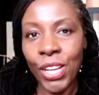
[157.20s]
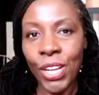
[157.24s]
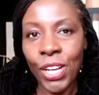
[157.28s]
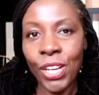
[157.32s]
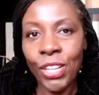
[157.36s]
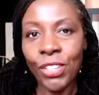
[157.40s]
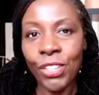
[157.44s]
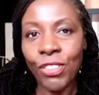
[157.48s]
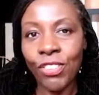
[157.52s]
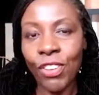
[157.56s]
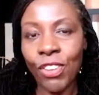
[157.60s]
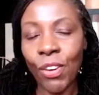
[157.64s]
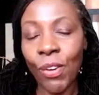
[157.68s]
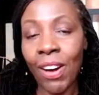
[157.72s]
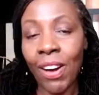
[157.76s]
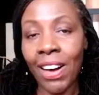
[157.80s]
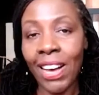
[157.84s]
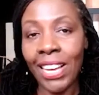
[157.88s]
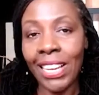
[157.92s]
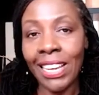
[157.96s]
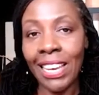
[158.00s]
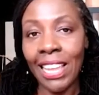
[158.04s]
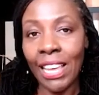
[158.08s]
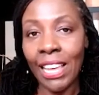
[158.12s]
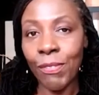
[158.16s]
So
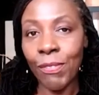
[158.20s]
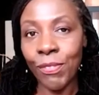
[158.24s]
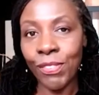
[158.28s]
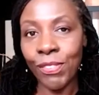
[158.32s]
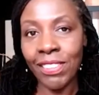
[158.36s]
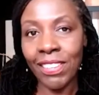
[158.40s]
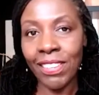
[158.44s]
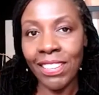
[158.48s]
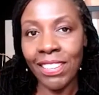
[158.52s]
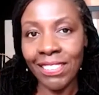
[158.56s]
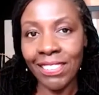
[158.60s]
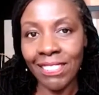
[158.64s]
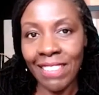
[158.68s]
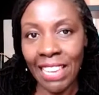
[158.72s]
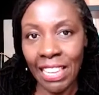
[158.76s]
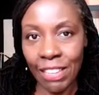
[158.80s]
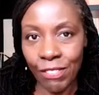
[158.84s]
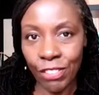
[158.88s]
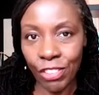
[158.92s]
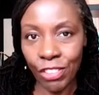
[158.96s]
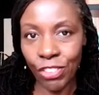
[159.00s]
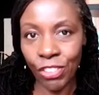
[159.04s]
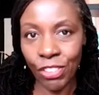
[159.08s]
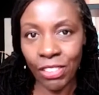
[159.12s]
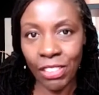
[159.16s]
I left
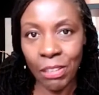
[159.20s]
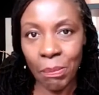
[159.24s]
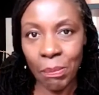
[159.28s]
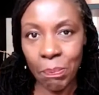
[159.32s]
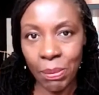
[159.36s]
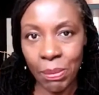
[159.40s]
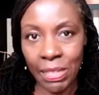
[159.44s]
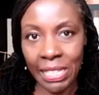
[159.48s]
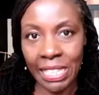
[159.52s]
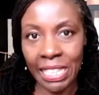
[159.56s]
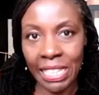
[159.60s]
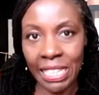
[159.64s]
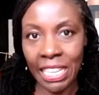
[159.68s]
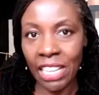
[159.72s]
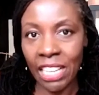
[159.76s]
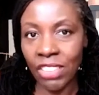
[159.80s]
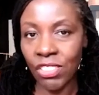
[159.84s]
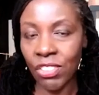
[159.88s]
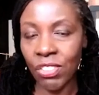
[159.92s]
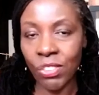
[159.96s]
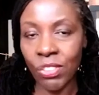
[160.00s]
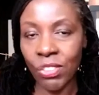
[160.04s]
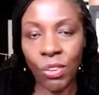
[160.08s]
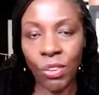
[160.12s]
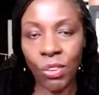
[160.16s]
television completely. I
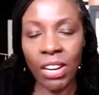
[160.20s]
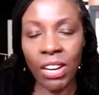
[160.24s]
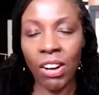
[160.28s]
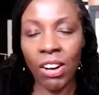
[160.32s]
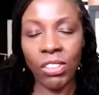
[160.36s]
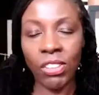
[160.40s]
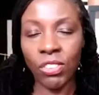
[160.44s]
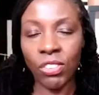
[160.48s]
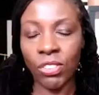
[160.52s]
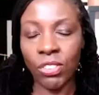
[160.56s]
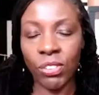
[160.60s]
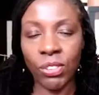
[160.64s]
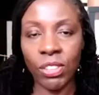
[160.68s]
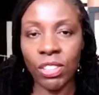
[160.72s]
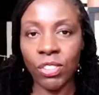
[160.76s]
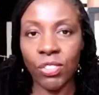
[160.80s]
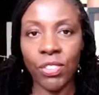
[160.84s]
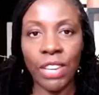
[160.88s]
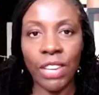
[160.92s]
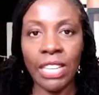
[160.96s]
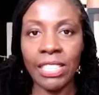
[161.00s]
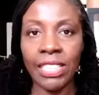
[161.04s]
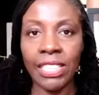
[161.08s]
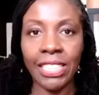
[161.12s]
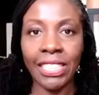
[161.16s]
just thought, I can't do this
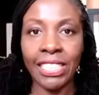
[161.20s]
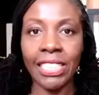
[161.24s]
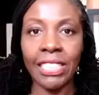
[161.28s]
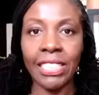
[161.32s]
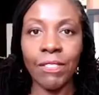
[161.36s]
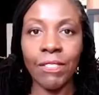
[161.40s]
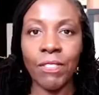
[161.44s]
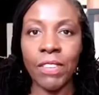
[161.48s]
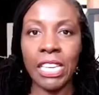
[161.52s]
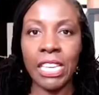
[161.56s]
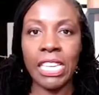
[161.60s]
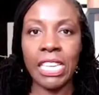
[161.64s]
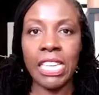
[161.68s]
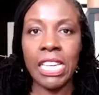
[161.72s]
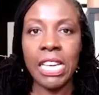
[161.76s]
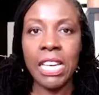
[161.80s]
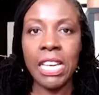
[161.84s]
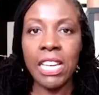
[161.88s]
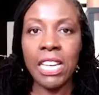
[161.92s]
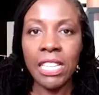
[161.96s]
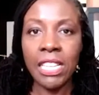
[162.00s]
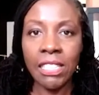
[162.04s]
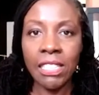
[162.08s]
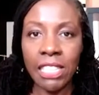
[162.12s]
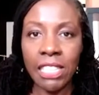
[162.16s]
reality TV.
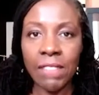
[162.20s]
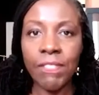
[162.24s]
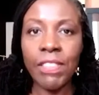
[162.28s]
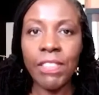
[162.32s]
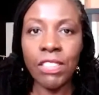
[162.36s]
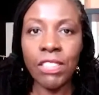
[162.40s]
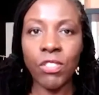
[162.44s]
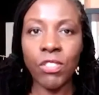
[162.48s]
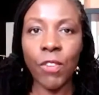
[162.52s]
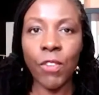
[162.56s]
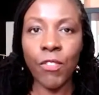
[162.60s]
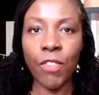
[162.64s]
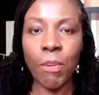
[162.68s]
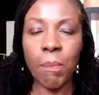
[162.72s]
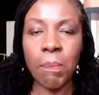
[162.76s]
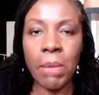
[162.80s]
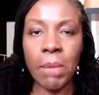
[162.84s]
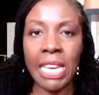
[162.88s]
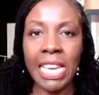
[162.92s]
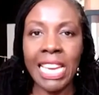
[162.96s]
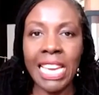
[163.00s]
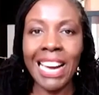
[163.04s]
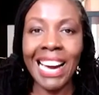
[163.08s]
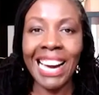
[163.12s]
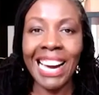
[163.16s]
TV is not for
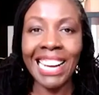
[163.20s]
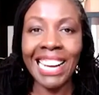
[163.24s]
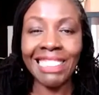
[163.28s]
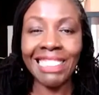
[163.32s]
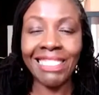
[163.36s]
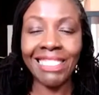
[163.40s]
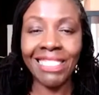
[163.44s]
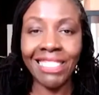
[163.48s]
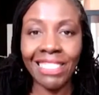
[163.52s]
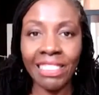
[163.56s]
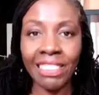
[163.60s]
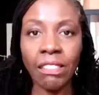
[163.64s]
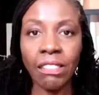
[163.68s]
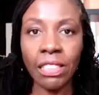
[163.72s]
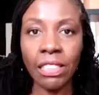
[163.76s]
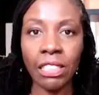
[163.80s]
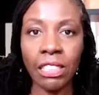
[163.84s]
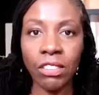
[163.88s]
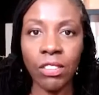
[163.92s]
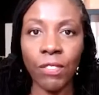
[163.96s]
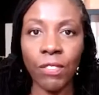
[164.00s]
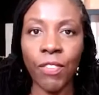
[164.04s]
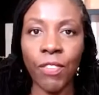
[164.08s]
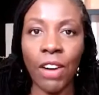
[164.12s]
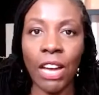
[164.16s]
me. I still
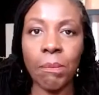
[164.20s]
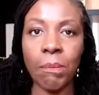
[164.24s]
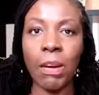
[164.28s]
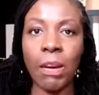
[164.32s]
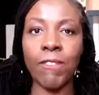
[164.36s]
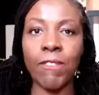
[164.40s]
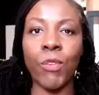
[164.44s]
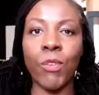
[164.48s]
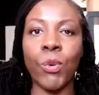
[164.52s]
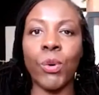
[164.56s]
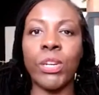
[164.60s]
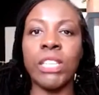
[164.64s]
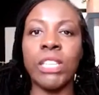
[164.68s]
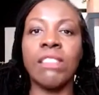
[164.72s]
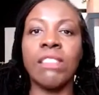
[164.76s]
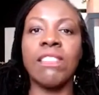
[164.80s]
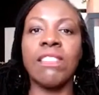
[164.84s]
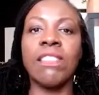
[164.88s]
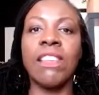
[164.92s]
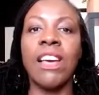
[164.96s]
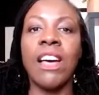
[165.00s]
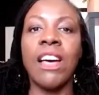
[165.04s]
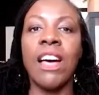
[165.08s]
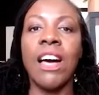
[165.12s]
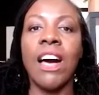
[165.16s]
needed to find my voice.